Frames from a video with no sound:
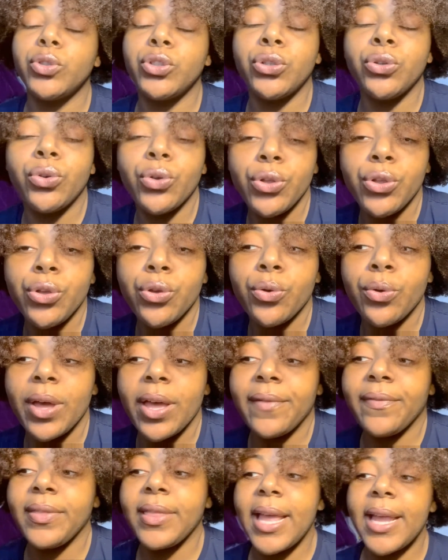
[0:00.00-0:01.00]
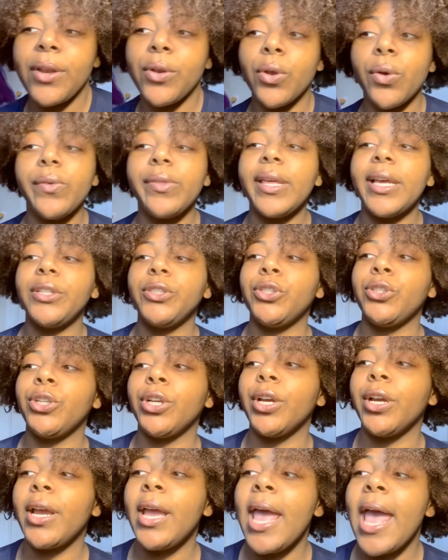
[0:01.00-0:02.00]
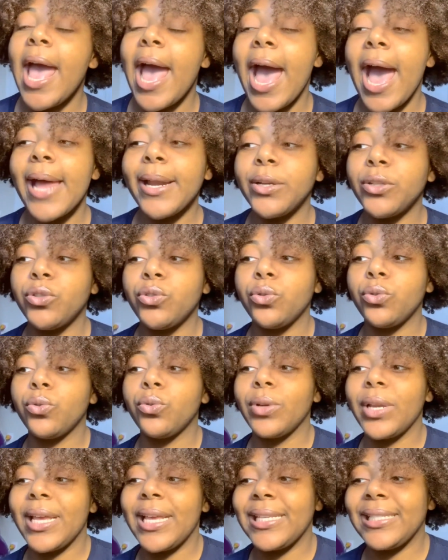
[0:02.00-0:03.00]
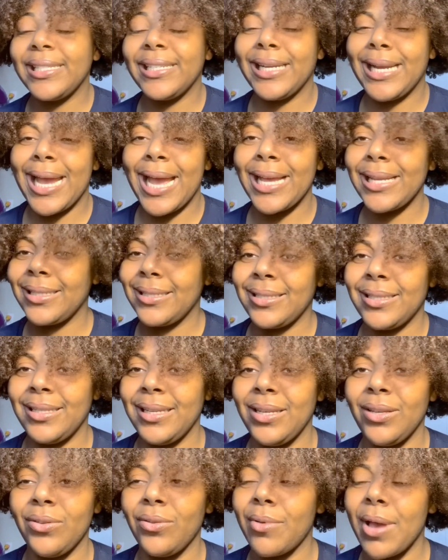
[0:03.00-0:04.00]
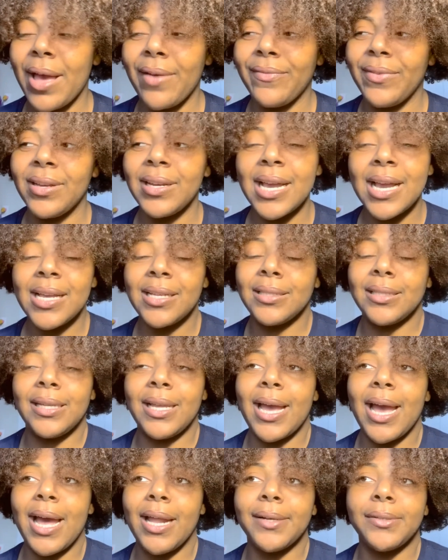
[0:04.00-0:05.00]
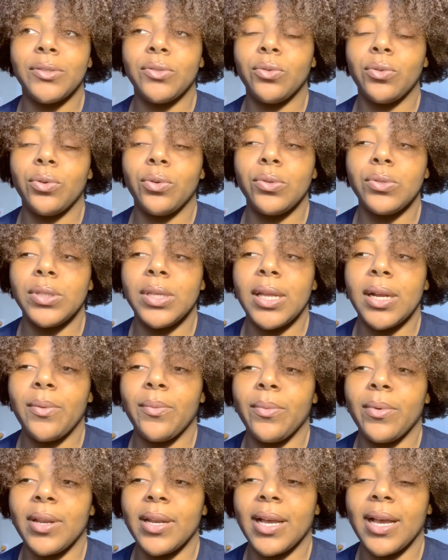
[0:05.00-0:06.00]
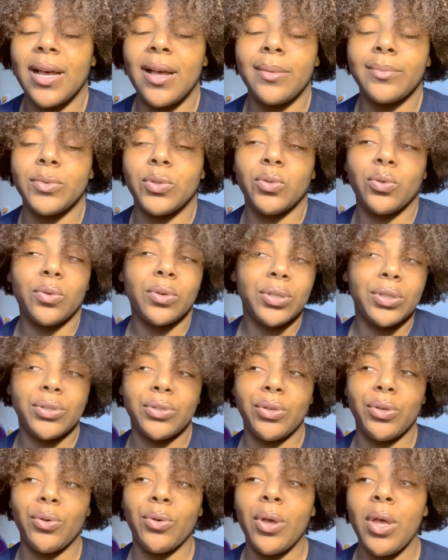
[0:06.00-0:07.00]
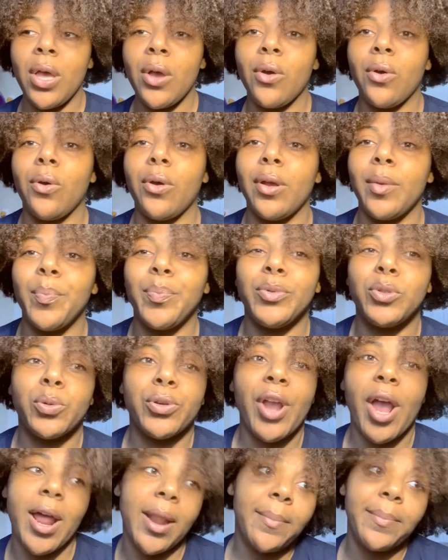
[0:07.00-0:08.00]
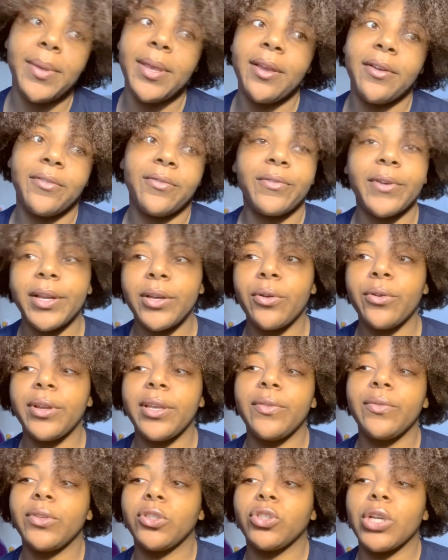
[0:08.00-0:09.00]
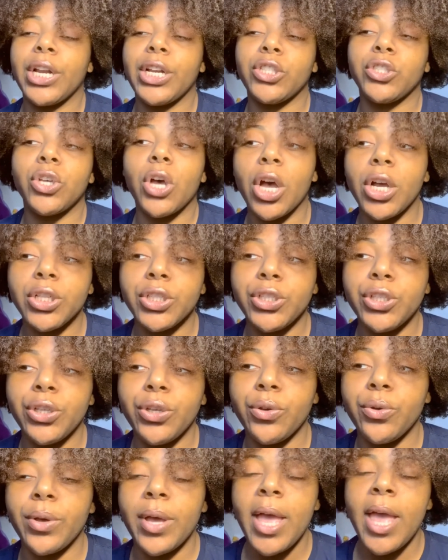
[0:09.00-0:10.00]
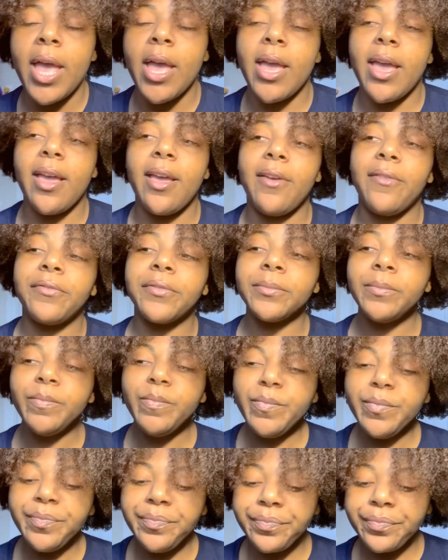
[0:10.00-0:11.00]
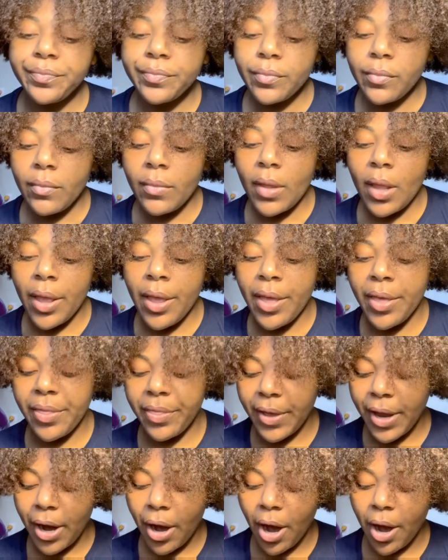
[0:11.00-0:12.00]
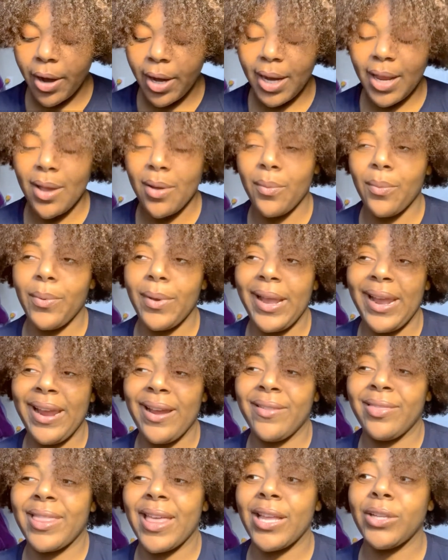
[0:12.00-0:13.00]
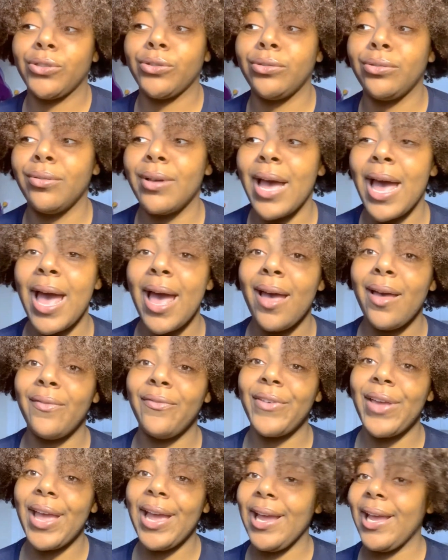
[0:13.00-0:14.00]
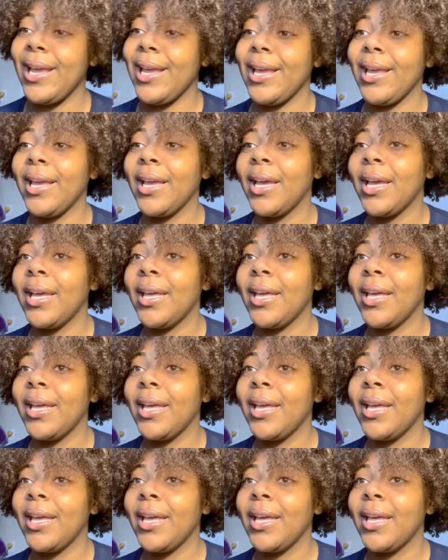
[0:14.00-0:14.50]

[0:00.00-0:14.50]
to you if they know that your attitude is nasty. You have a nasty attitude. Who's gonna want to come towards you or try to be your friend or even try to talk to you if they're already aware that you have a